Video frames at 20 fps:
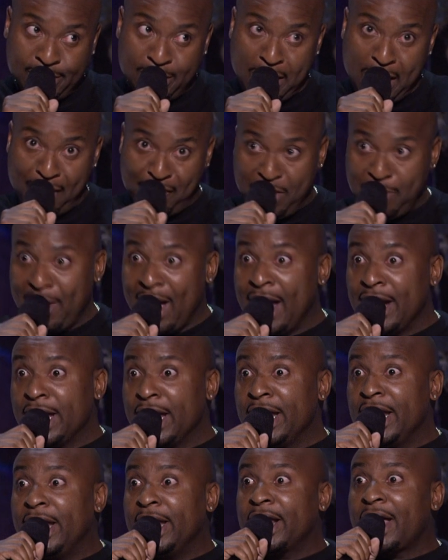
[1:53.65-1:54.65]
Everybody
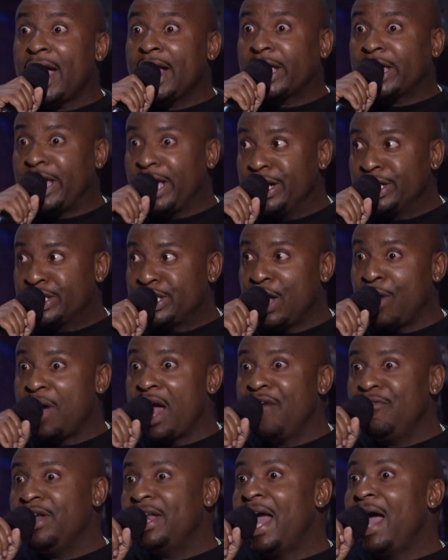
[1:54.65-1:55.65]
in here that got kids, though,
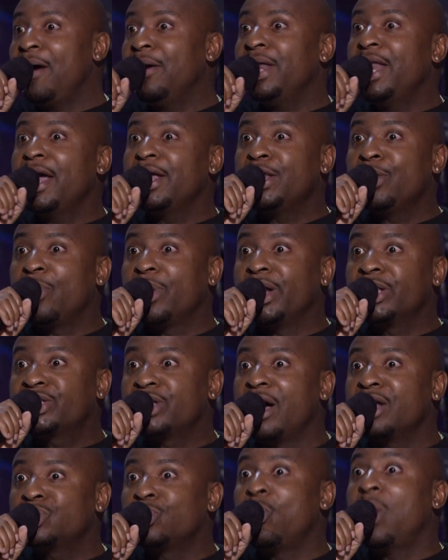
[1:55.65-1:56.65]
every now and then you want to
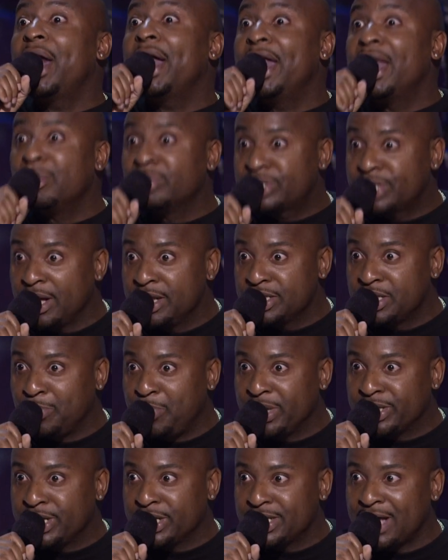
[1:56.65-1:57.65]
toss one of them sons of
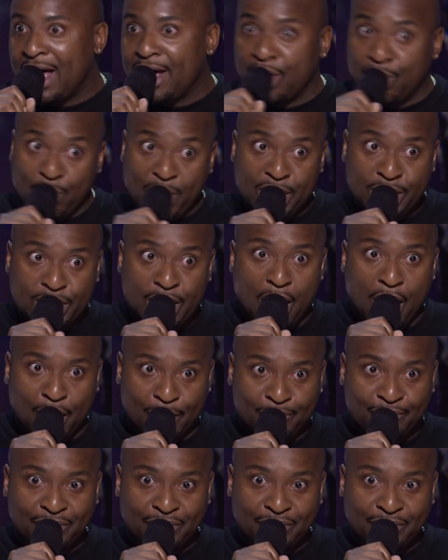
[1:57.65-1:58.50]
bitches out a window.